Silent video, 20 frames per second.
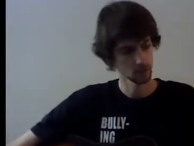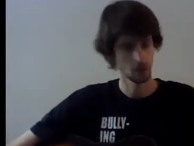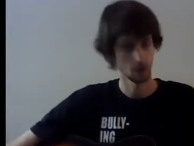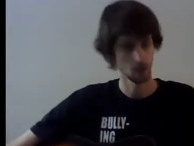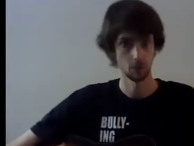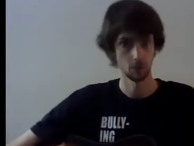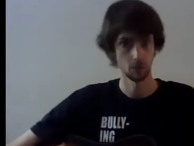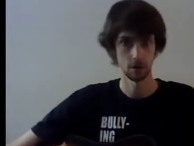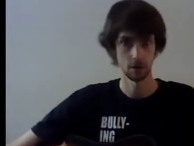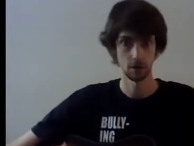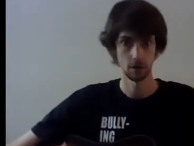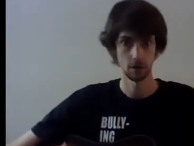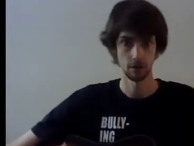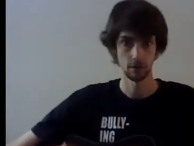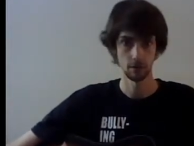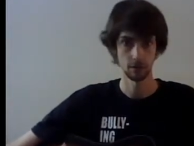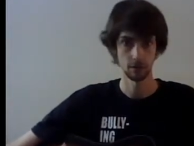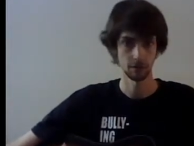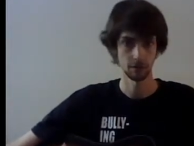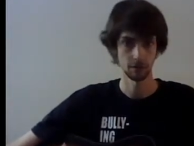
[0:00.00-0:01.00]
with our first
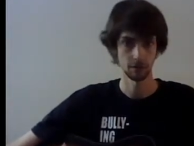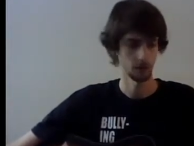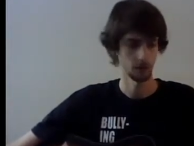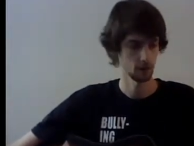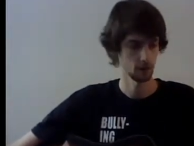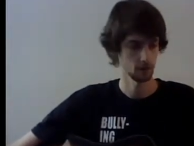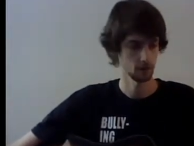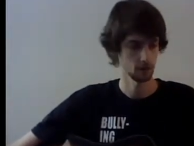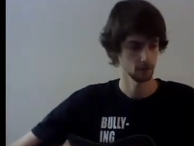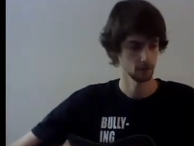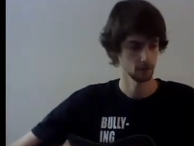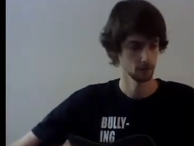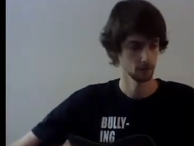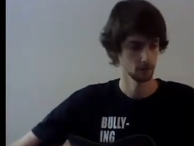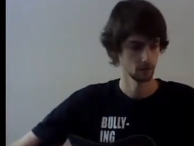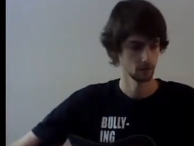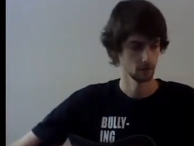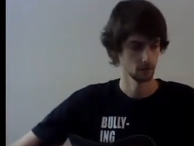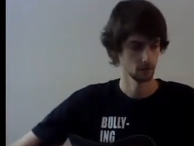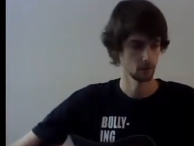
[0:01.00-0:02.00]
finger
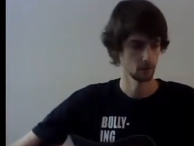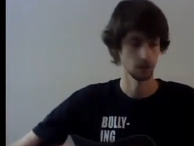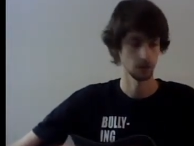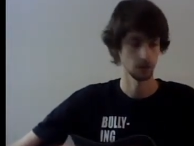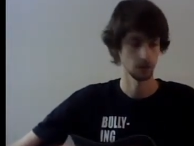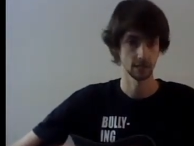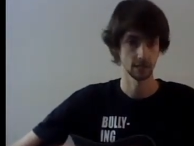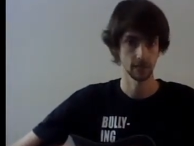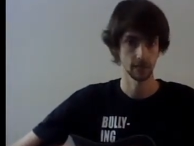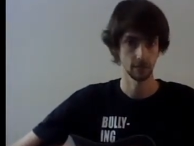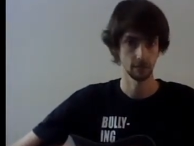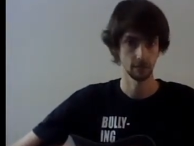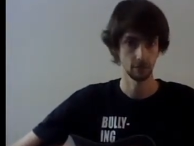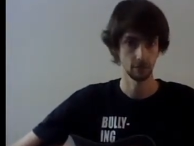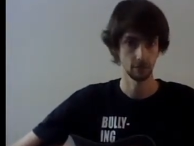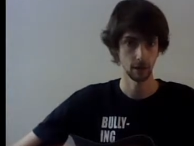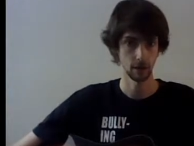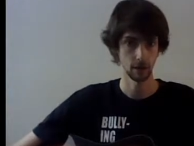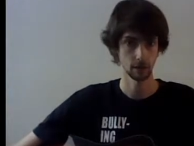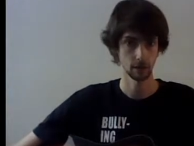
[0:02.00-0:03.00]
on the 2nd fret
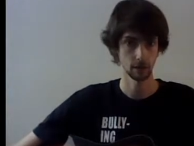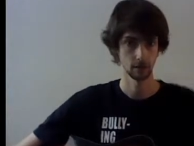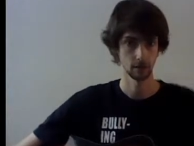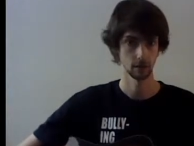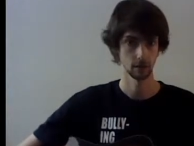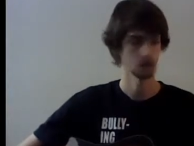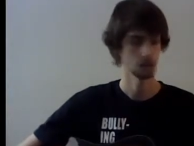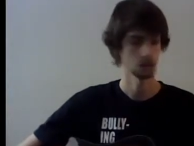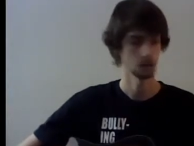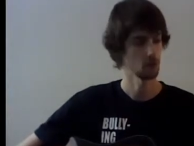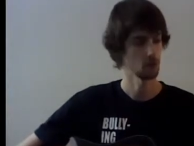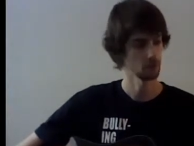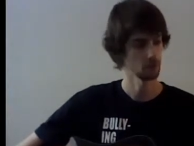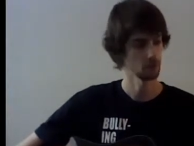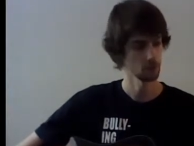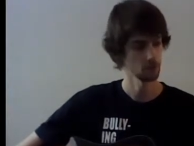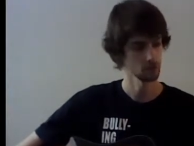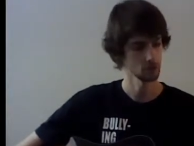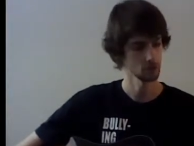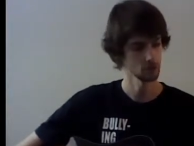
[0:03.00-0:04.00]
of the 3rd
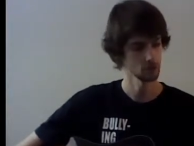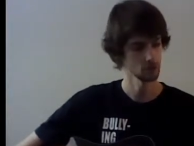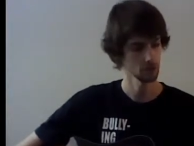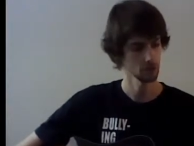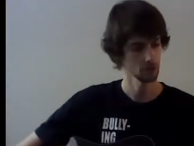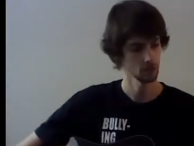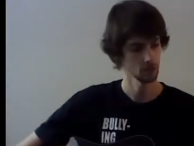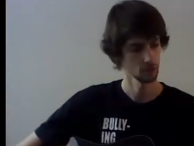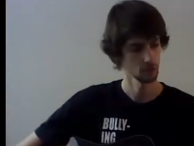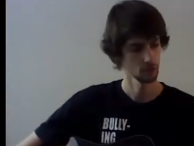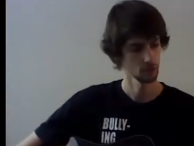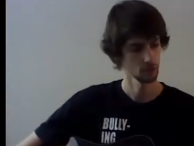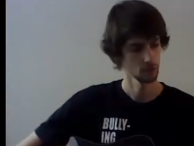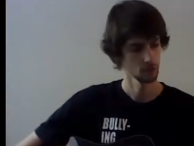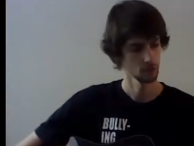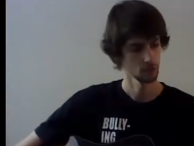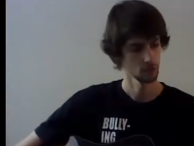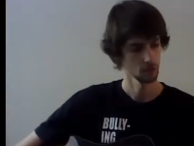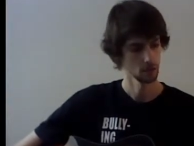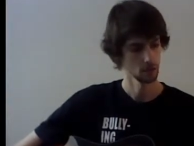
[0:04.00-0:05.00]
string,
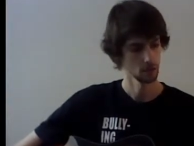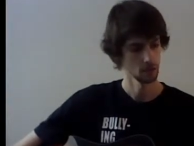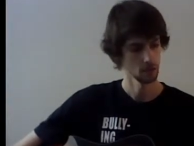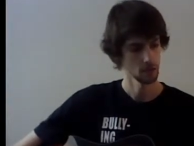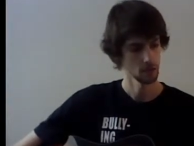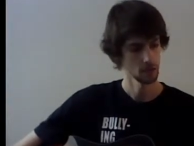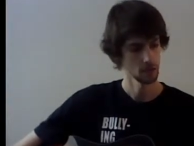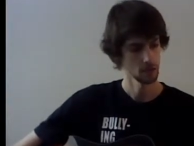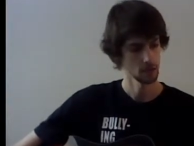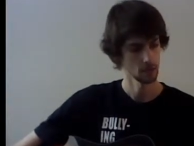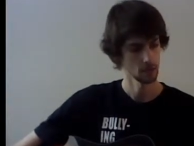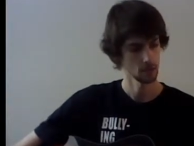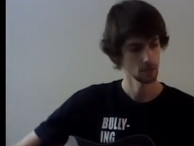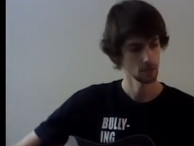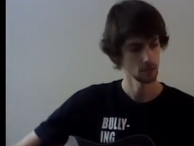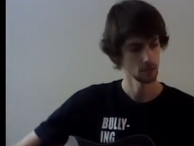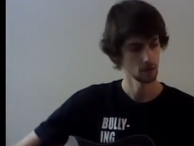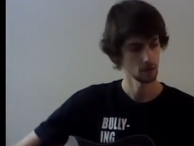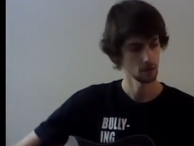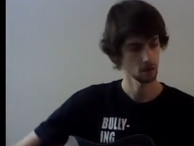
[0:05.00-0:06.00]
and then
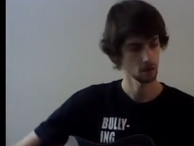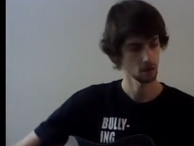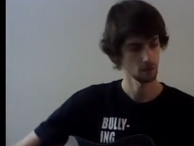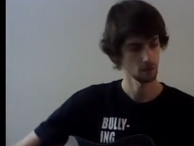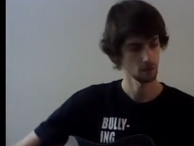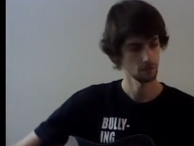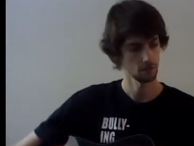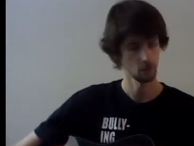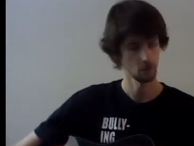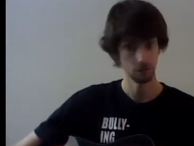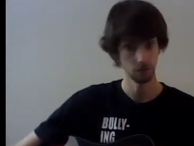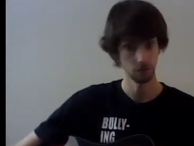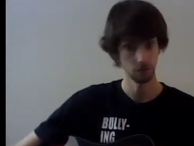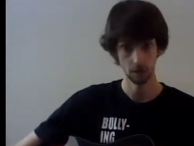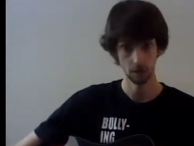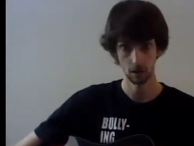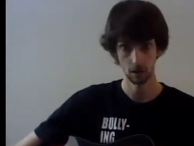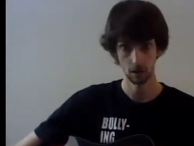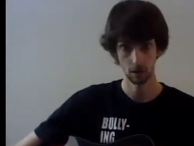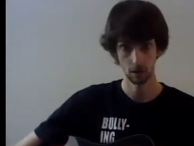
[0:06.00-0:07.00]
our 4th finger
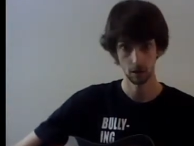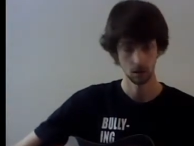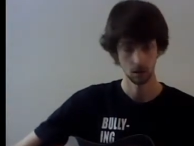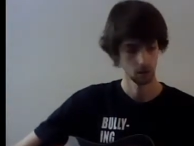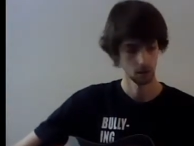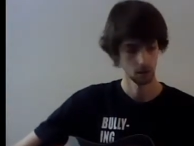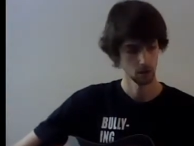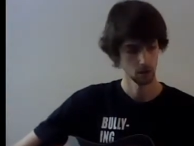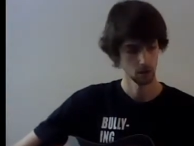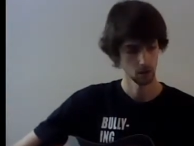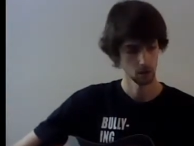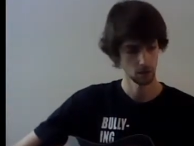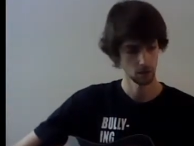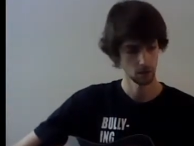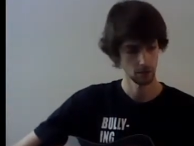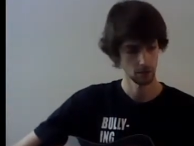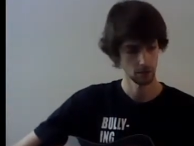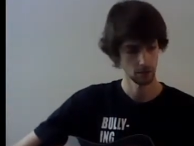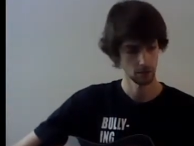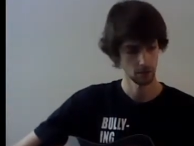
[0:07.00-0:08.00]
on the
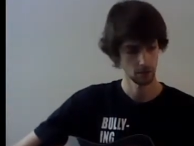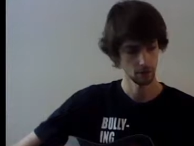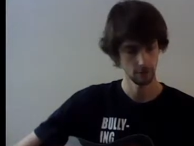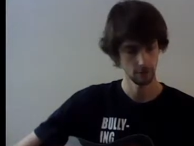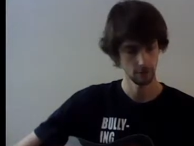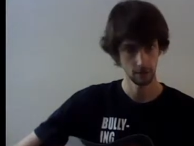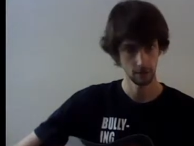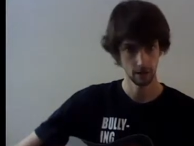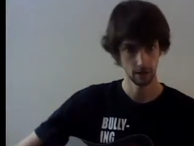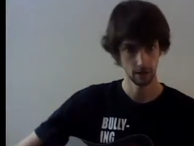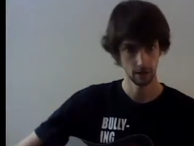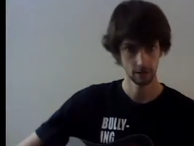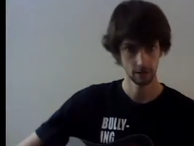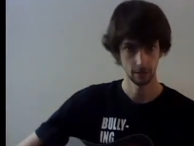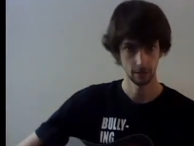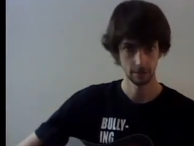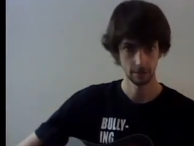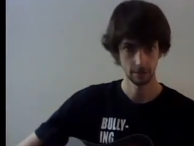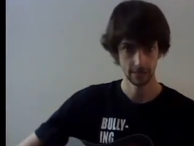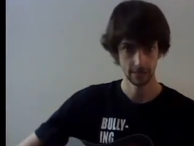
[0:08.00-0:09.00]
3rd fret of the
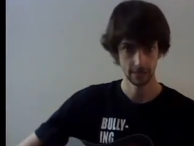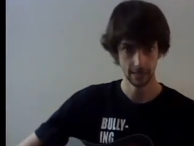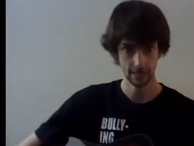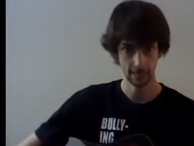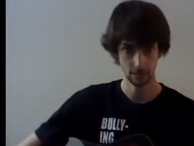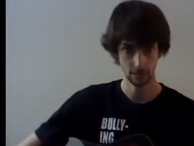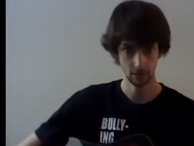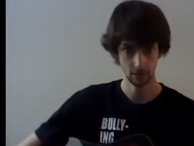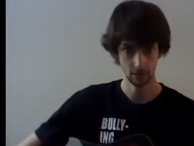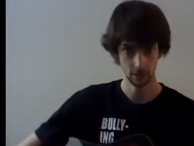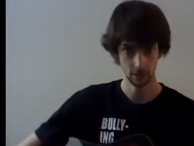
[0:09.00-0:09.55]
2nd string,